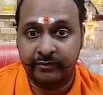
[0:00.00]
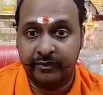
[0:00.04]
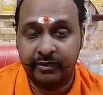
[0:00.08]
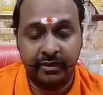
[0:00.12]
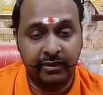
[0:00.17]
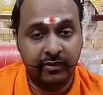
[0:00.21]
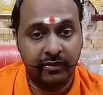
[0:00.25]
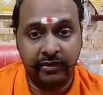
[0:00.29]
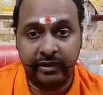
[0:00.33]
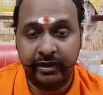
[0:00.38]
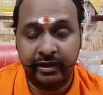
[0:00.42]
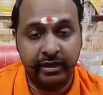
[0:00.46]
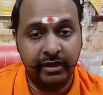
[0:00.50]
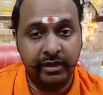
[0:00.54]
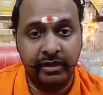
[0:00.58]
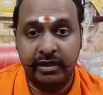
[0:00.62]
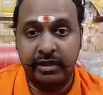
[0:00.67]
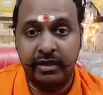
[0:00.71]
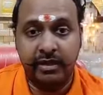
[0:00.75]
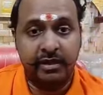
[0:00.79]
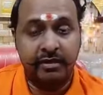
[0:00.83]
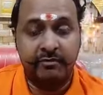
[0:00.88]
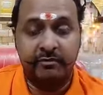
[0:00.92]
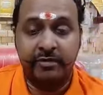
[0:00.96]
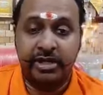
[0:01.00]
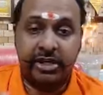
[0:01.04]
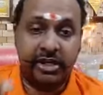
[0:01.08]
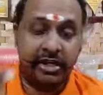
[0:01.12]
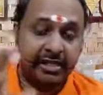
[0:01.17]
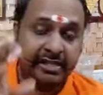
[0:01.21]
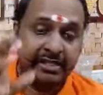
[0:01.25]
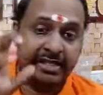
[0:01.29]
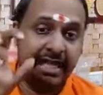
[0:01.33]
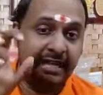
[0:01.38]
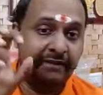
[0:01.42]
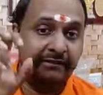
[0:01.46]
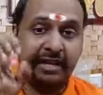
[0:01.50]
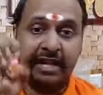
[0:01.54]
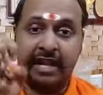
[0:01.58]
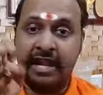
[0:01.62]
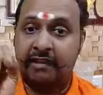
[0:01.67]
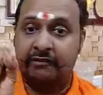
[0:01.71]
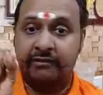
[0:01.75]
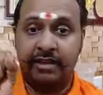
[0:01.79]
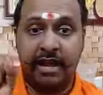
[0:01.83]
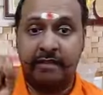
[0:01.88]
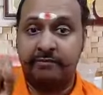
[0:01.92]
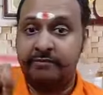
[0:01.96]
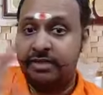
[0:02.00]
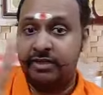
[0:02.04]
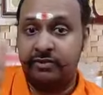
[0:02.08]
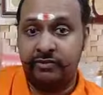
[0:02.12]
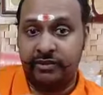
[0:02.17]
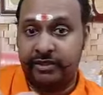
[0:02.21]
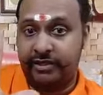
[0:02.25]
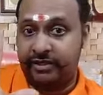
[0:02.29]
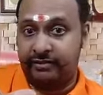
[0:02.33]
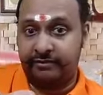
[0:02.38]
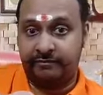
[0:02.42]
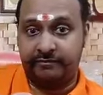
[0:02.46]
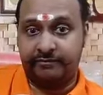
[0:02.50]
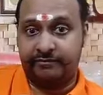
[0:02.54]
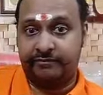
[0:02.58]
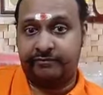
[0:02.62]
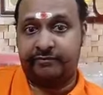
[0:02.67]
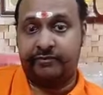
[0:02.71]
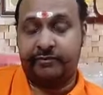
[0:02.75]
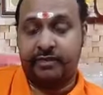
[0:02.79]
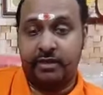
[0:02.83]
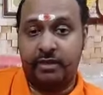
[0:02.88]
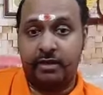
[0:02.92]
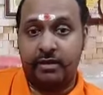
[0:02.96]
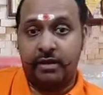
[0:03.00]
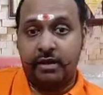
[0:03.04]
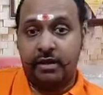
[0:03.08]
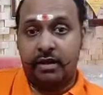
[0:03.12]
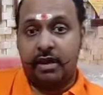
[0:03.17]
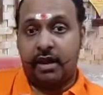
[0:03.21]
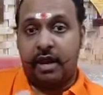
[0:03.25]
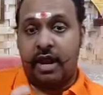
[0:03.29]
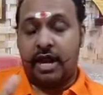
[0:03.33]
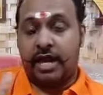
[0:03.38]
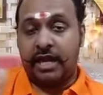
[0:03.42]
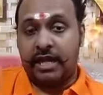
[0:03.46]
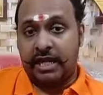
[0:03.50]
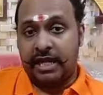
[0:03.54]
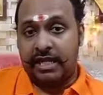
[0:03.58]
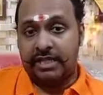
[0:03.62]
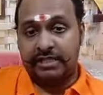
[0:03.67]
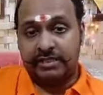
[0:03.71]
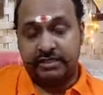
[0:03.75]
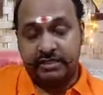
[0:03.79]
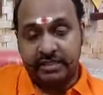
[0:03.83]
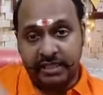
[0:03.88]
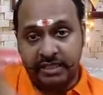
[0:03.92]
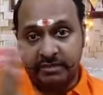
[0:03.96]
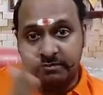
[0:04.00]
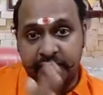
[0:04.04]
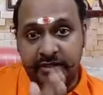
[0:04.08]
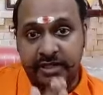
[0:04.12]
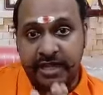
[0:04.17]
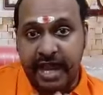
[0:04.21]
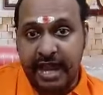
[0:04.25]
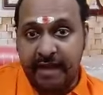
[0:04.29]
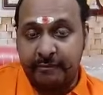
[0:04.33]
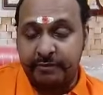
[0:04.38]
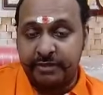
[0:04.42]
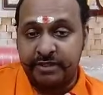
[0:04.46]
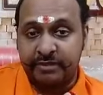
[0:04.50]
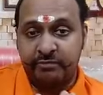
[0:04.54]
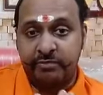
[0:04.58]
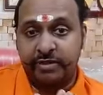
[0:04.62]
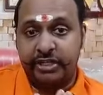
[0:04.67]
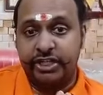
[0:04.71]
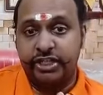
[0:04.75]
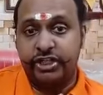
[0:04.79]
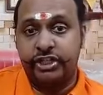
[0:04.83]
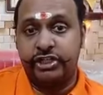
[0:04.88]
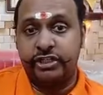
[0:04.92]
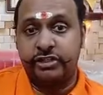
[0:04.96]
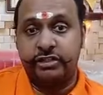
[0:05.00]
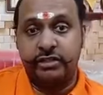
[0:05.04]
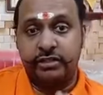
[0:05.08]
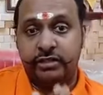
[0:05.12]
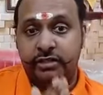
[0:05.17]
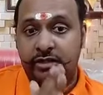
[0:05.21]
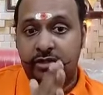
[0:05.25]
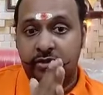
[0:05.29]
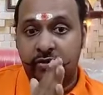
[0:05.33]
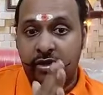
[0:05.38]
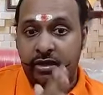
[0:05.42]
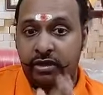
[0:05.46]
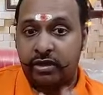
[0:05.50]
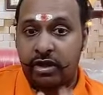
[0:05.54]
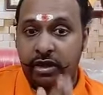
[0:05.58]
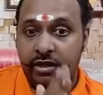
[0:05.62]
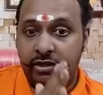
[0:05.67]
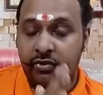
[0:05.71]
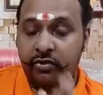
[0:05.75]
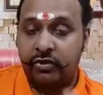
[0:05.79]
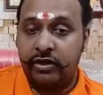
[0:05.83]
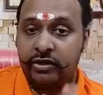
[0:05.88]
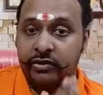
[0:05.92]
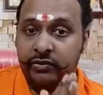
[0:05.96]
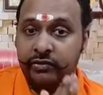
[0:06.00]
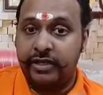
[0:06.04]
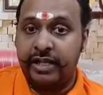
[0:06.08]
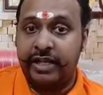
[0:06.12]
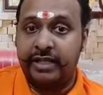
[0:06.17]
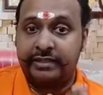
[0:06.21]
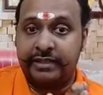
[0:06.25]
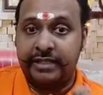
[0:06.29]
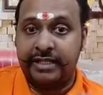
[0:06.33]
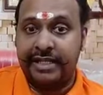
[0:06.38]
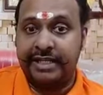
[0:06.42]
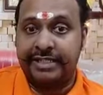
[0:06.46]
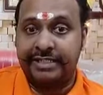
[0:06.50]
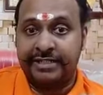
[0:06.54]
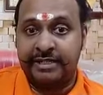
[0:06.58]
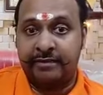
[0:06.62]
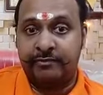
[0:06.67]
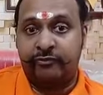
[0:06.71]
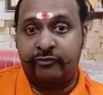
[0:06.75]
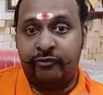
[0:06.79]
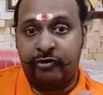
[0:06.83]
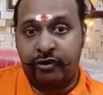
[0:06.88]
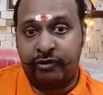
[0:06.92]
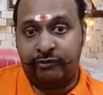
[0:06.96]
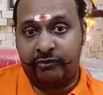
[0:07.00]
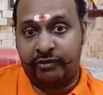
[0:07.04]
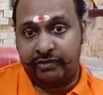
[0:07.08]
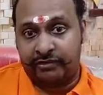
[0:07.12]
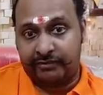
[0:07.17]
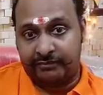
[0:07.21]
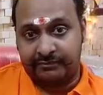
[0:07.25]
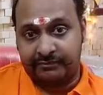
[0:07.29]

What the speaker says: Okay, because they will have ambiguity. Unless this gap is bridged, you are not going to take the next step forward.